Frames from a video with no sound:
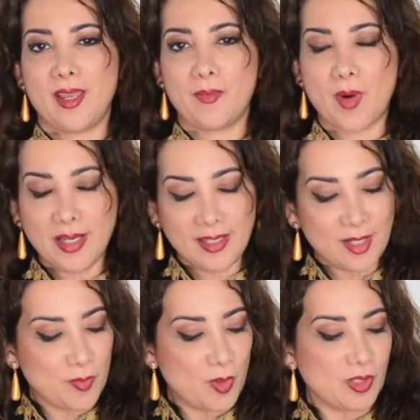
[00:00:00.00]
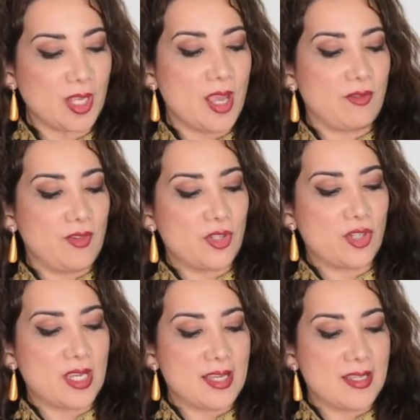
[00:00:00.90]
minor mode, which
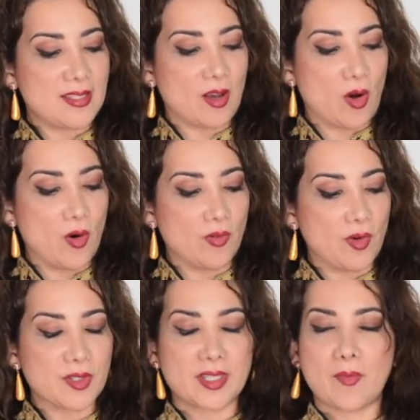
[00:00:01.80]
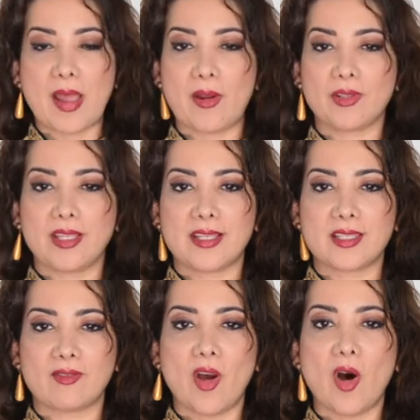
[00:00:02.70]
is Avaz Bayat
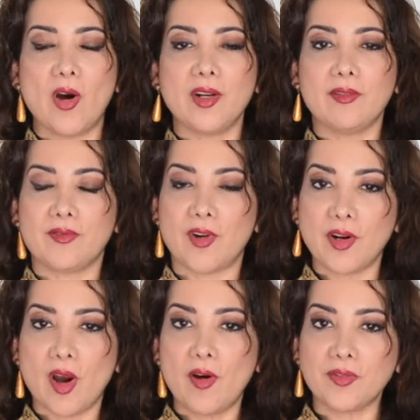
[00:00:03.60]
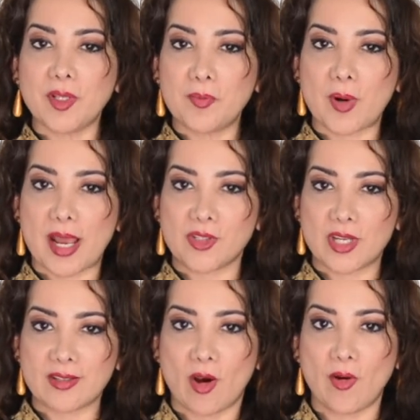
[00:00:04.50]
Isfahan, one of the
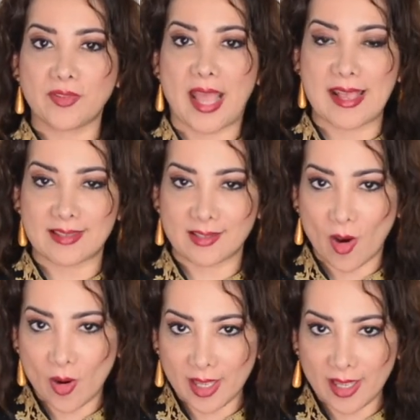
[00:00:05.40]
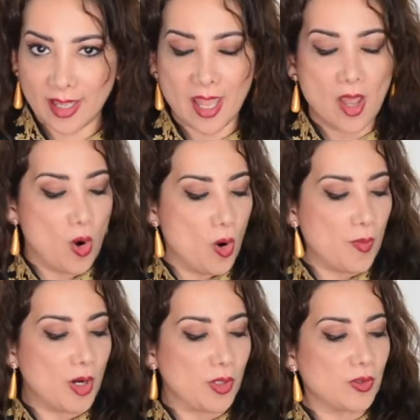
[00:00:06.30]
branches of Dastgah
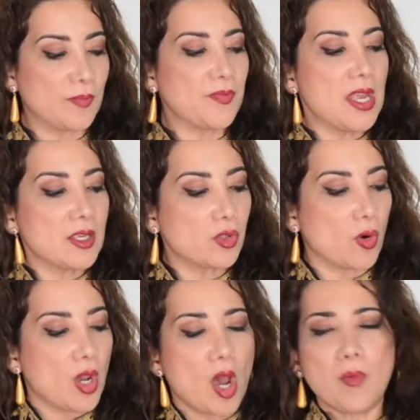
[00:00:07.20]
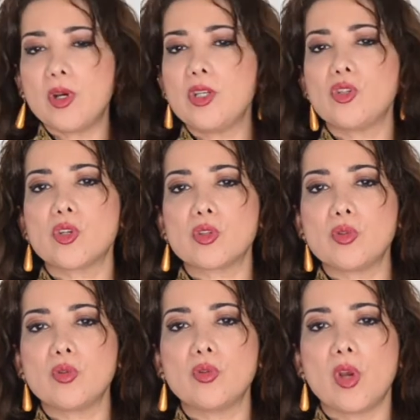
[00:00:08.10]
Humayun. So I'm going just
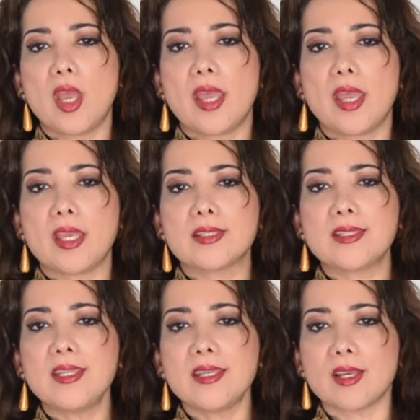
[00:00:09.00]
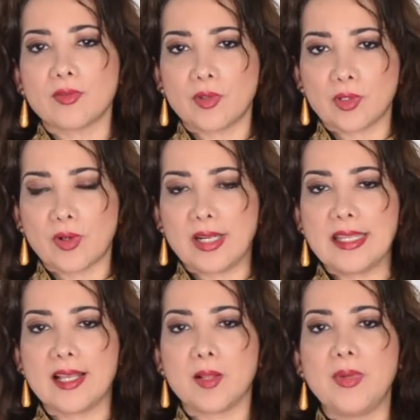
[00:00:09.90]
to sing it for you a
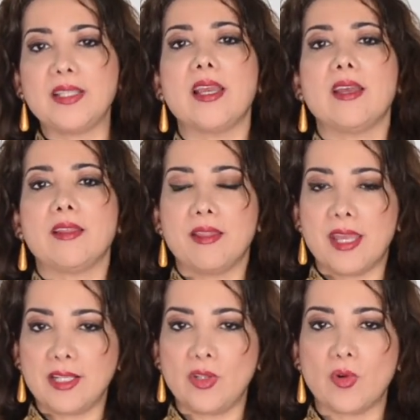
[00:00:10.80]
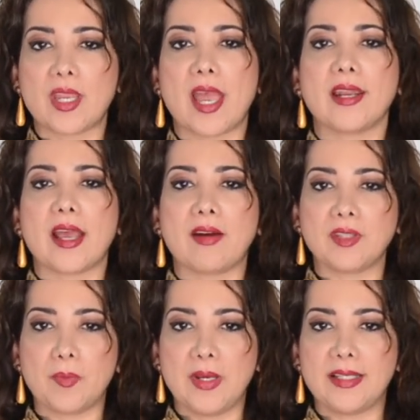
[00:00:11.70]
little bit, then you can have the
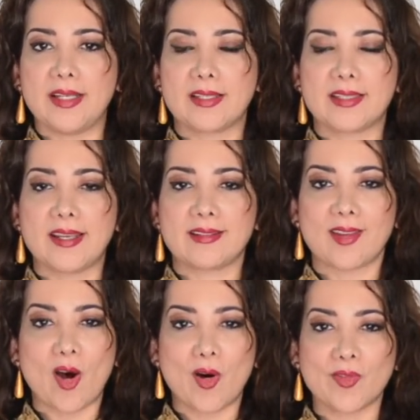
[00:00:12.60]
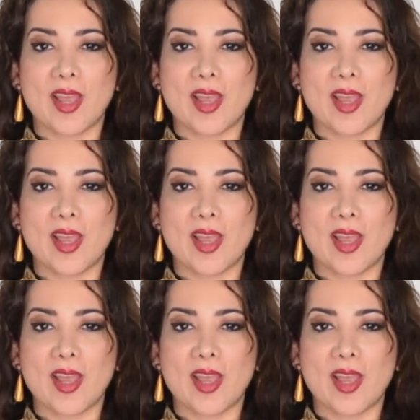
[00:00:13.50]
better sense of